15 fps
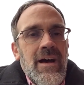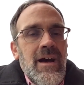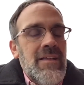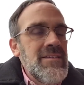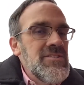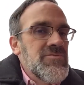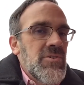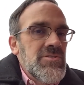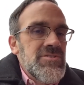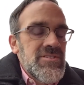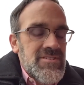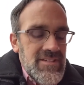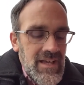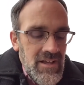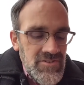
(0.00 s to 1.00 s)
These
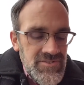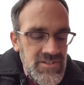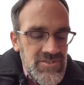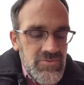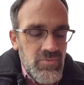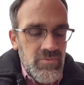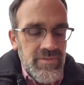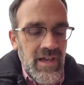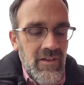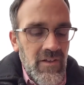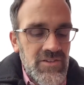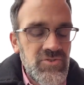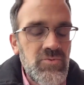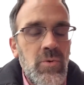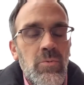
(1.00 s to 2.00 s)
verses tells us tell
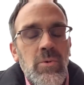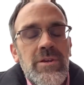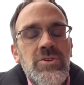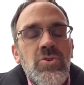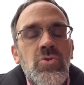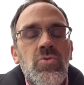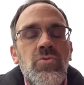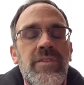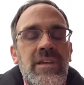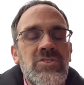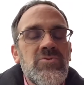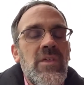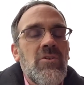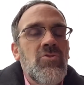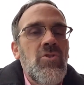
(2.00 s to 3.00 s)
us when we do things
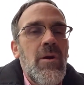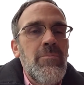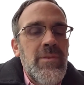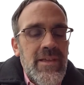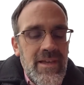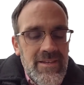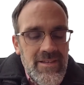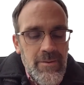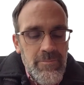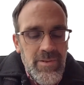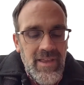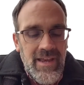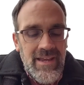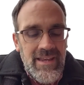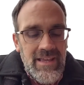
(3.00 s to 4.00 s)
without grumbling and
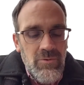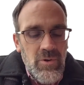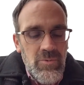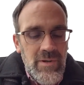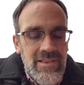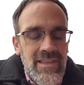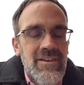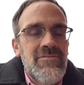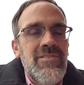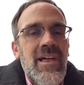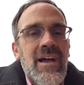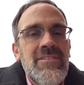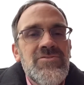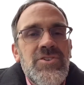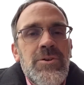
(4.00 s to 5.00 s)
complaining, when we live
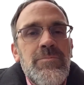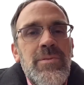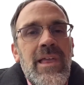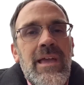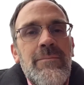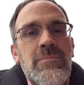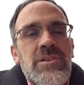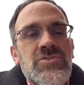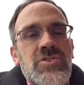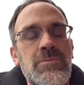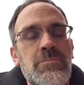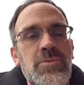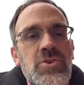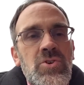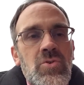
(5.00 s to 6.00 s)
lives that are blameless
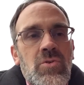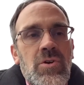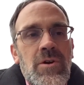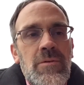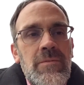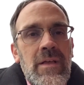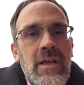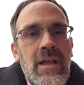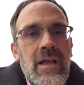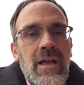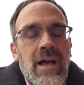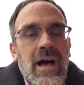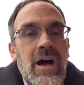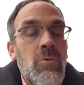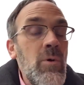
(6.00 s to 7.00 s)
and pure,
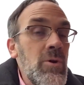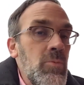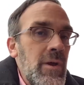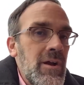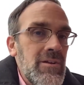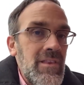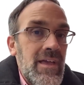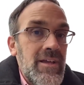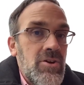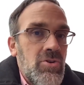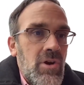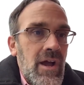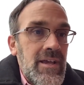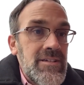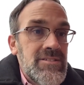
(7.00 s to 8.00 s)
when we are like
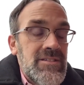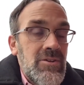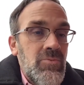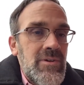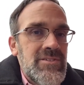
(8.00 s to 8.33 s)
Christ and we